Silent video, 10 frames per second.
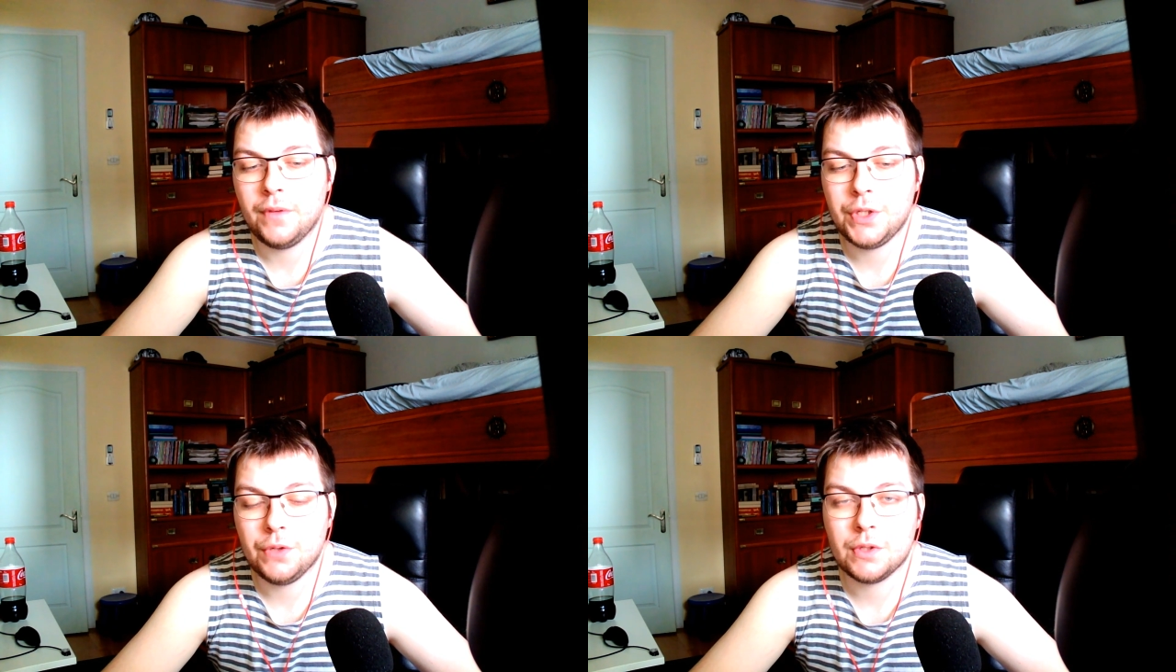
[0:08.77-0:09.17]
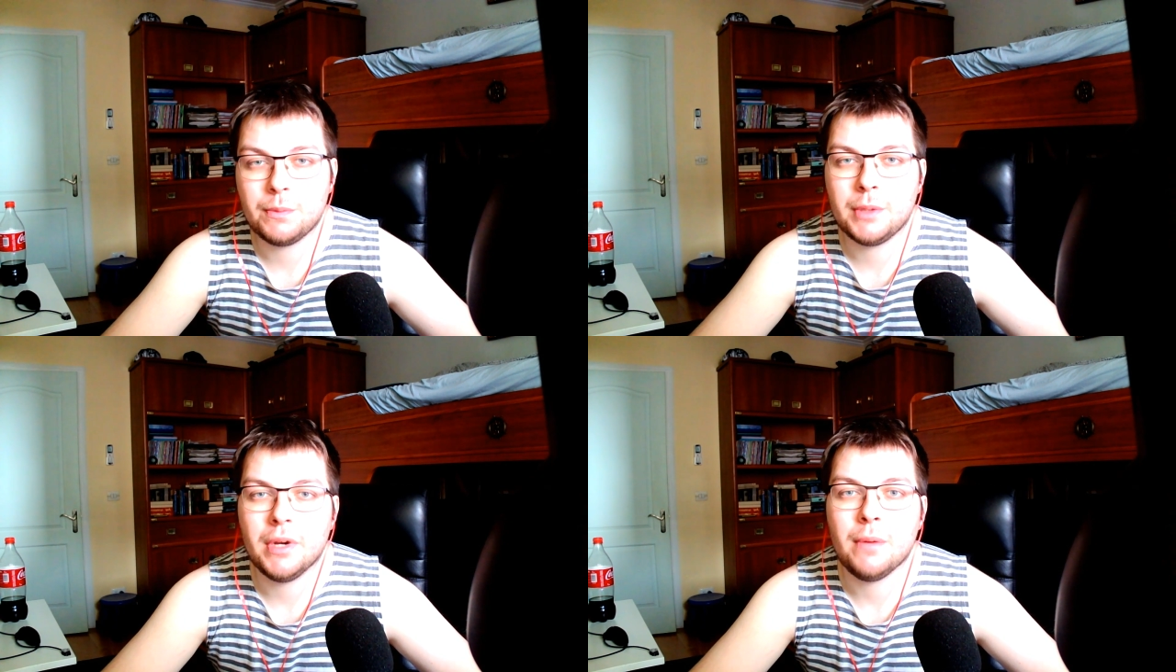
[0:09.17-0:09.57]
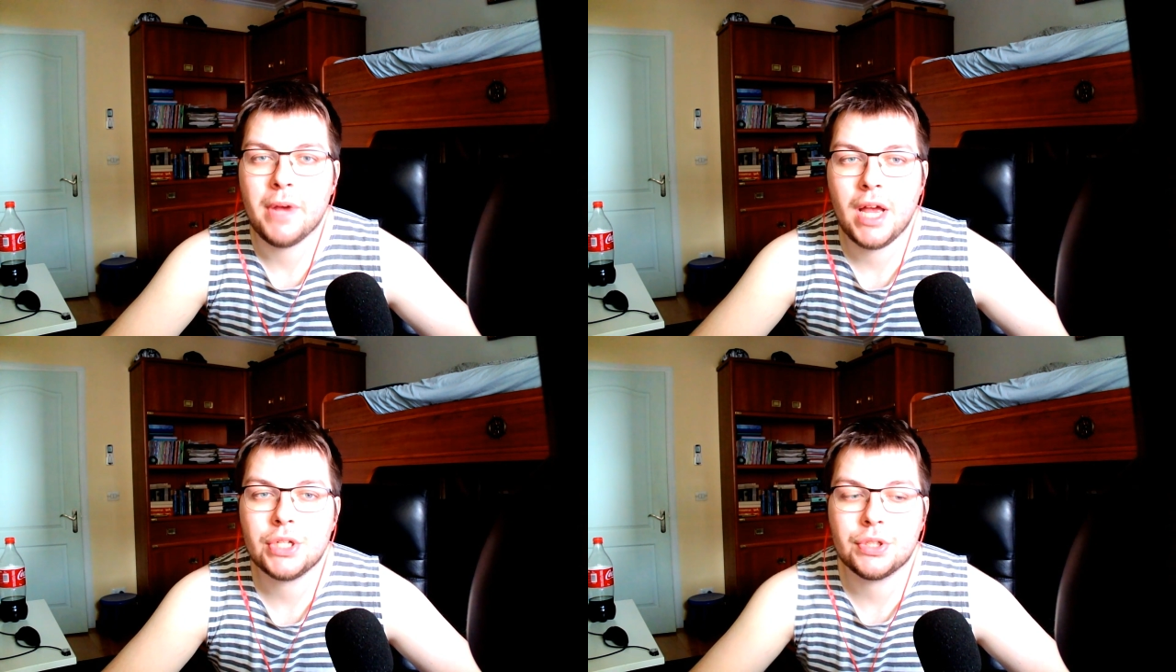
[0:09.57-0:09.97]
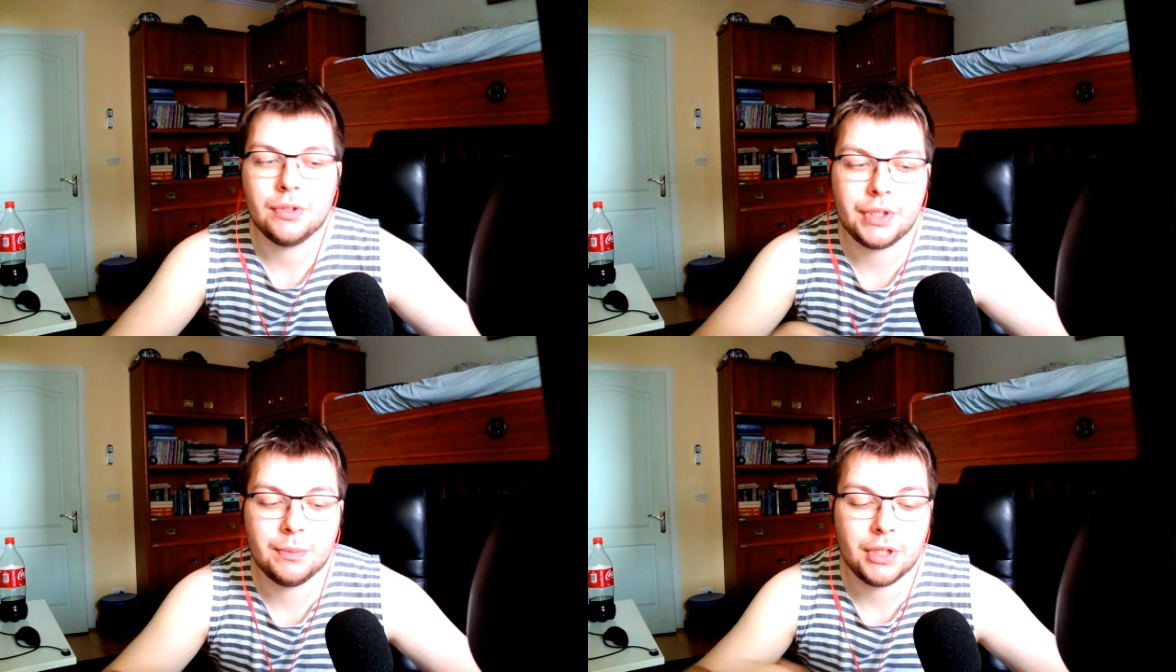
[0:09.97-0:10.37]
video was made by Mash.
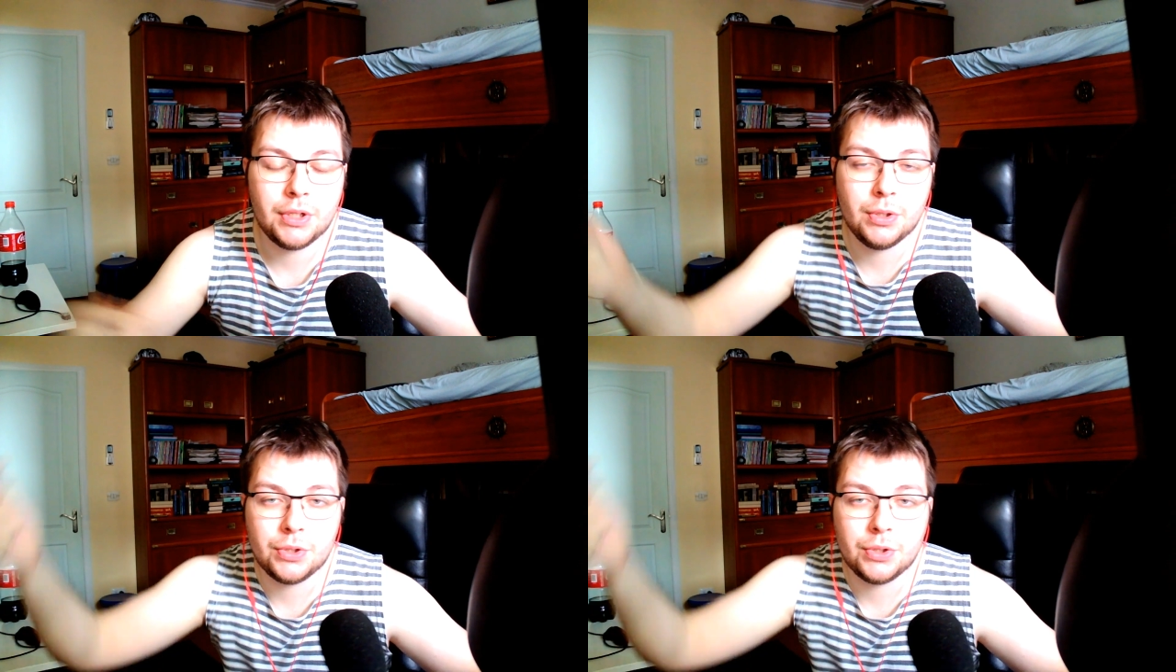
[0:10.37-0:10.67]
The link will be